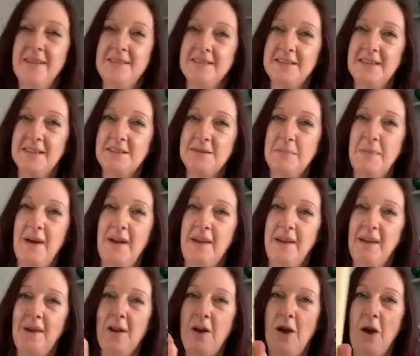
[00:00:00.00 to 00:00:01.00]
So that's my
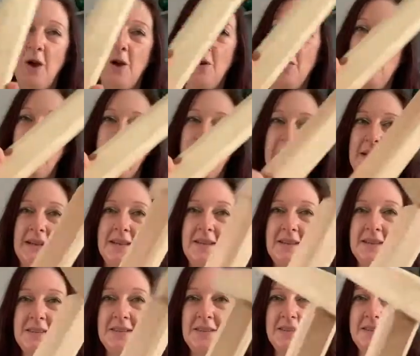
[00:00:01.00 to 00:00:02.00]
homemade
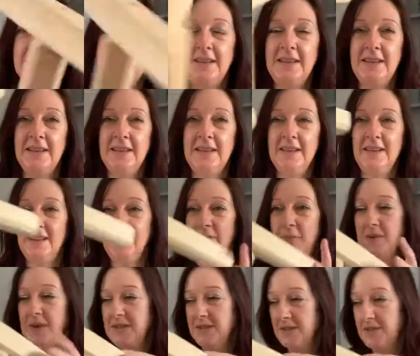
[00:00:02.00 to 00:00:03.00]
niddy noddy.
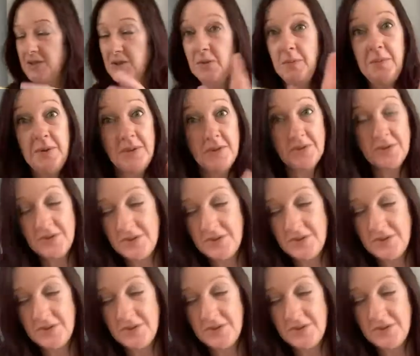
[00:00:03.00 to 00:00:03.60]
Weighs a ton, but it does the